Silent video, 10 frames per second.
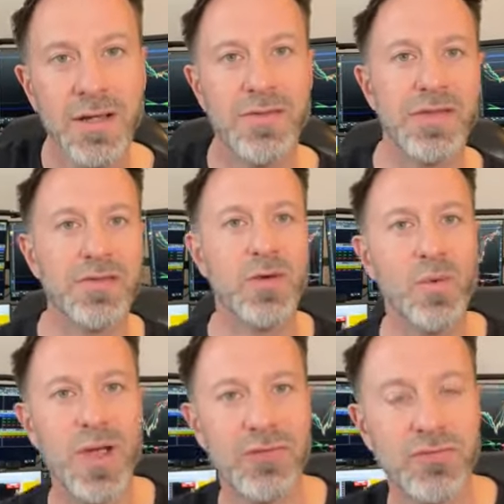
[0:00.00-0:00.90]
there's no
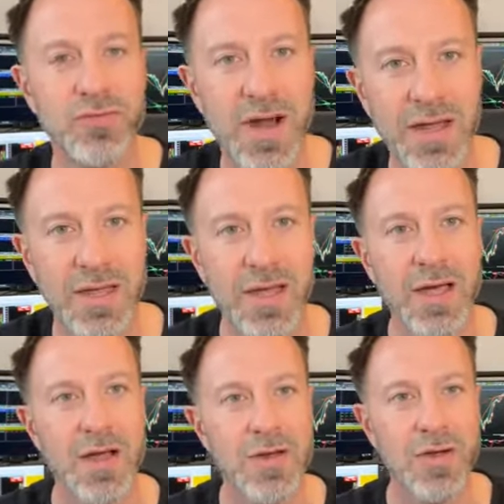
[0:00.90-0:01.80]
way of tracking it
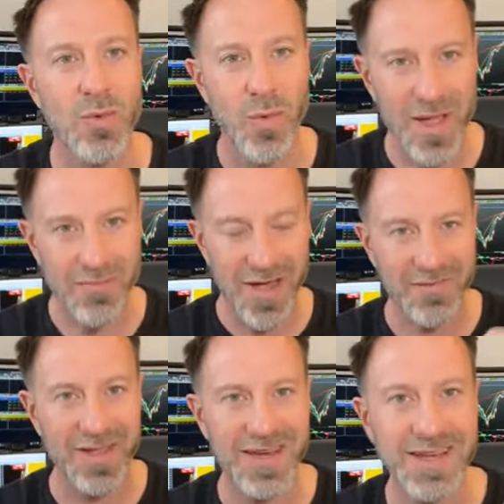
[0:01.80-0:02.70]
and no way of
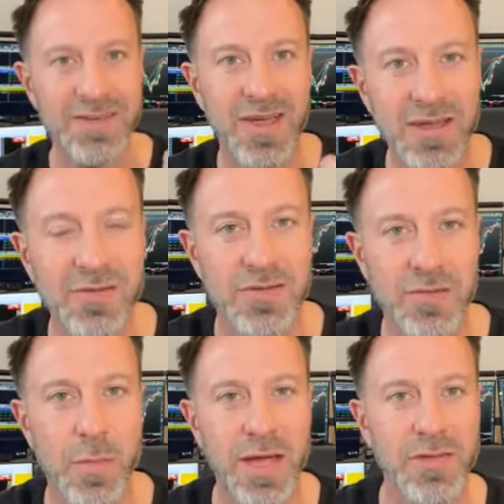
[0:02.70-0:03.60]
having any data
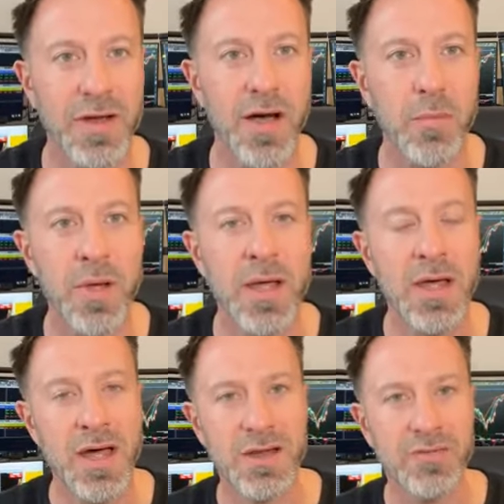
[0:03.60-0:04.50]
to back that up.
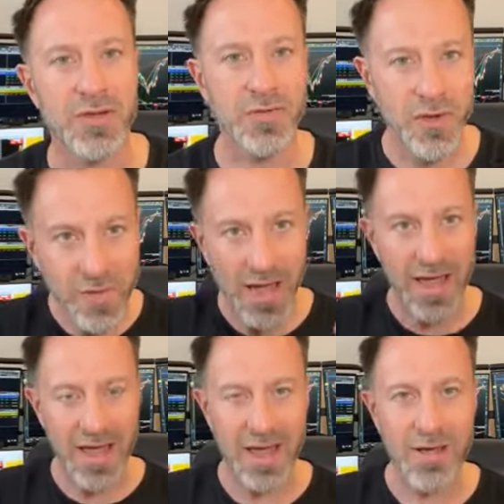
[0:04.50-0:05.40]
And if you don't
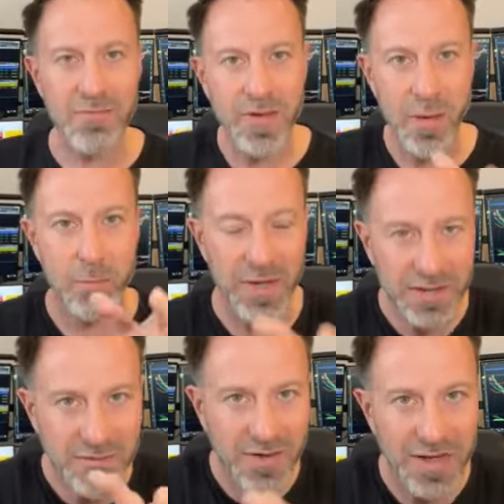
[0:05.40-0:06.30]
have a
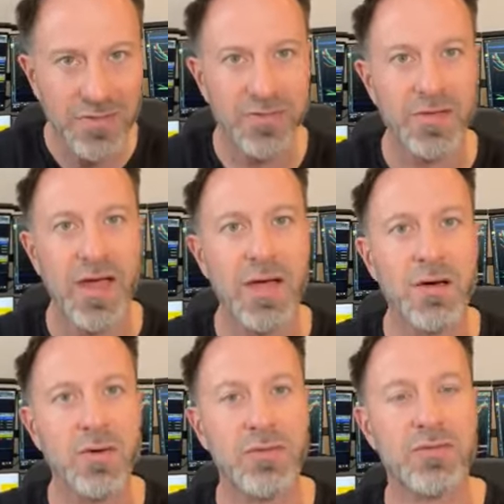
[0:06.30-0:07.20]
big data set
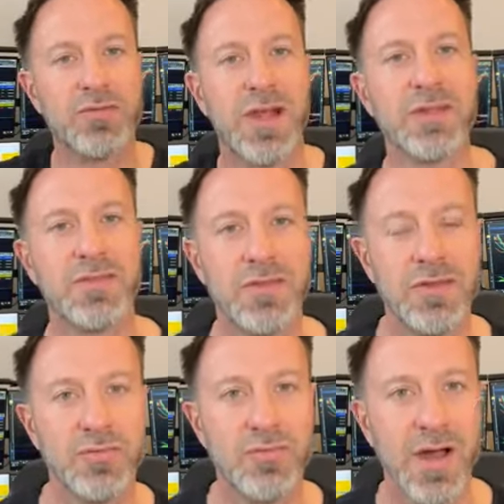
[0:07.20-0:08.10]
on the strategy that
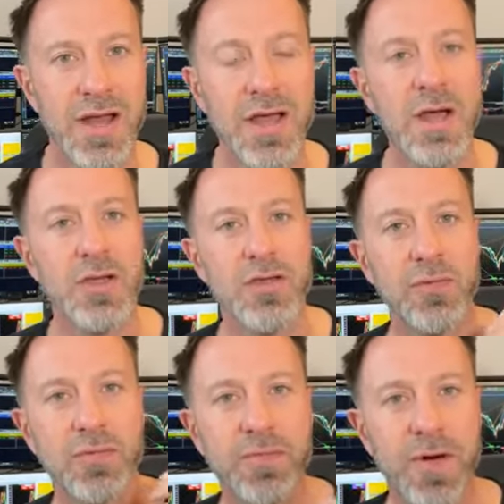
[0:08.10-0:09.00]
you trade, you're
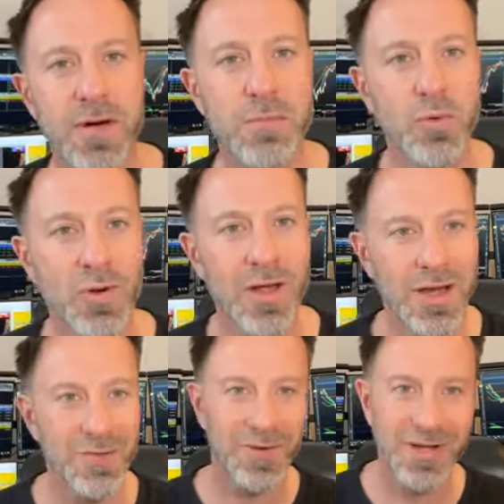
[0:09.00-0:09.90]
far more
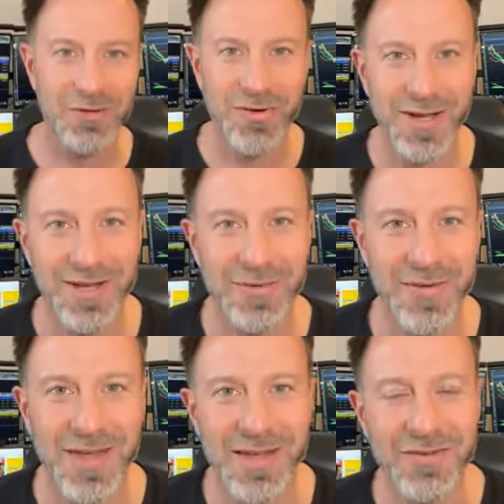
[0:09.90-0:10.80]
likely when that trade goes
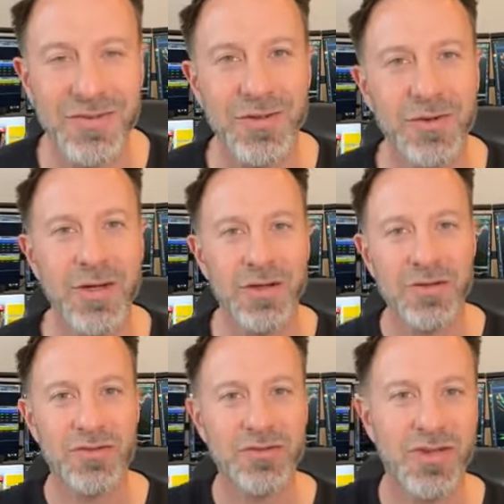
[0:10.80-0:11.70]
against you
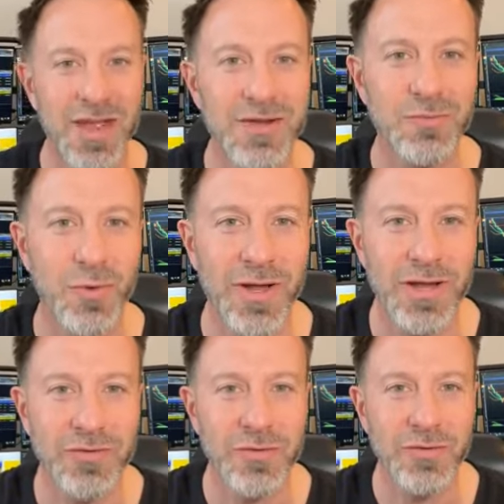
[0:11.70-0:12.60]
to change what it
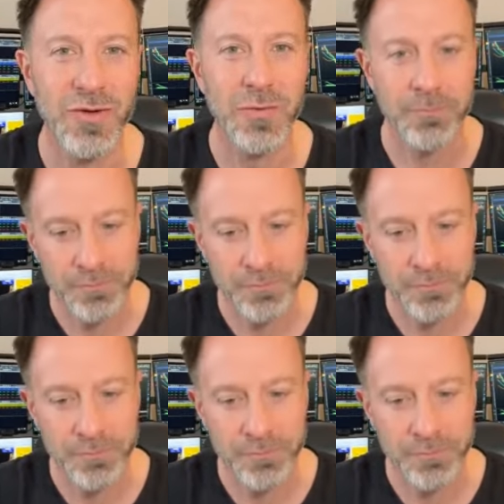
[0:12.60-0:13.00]
is you do.